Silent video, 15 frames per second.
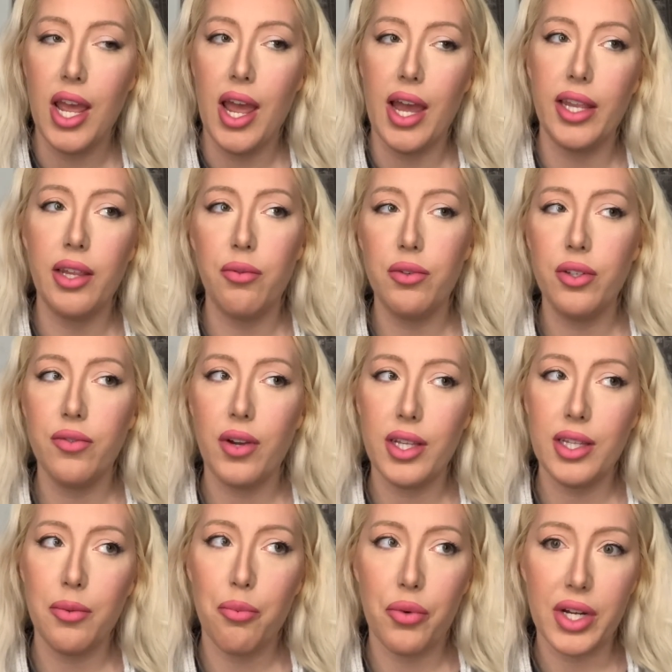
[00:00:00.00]
and then when you
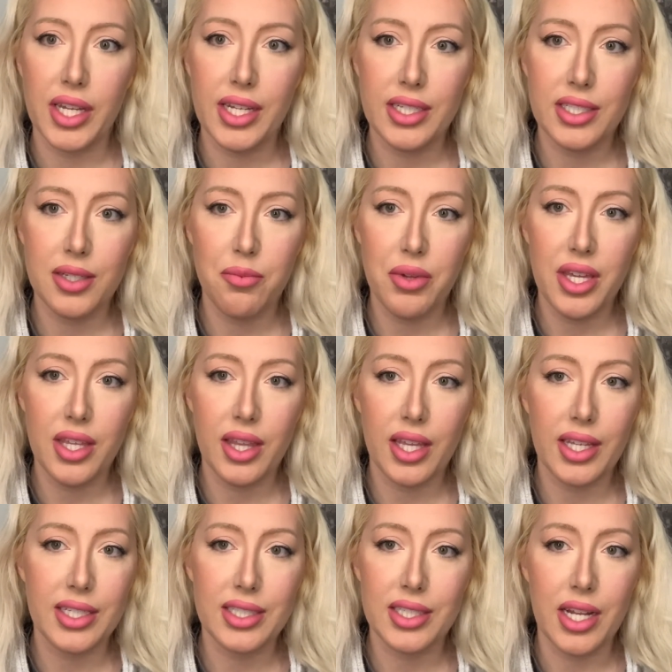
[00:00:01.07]
finally bring it to me,
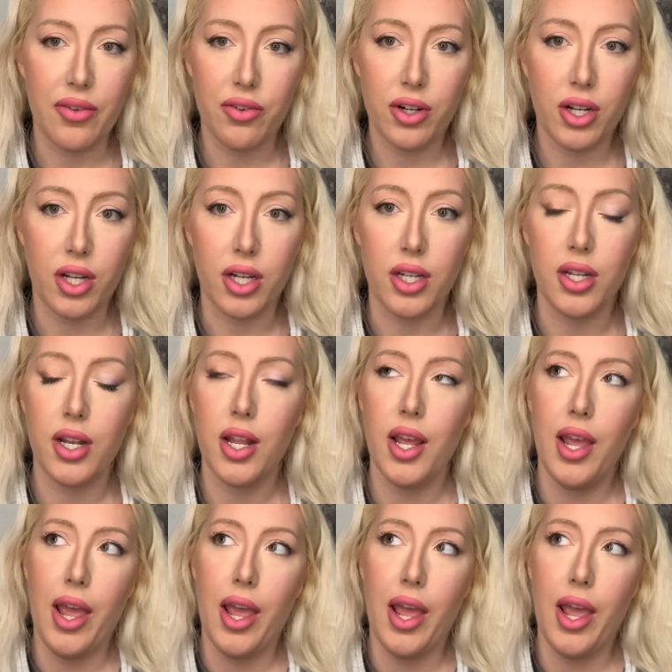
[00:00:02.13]
like it's never good,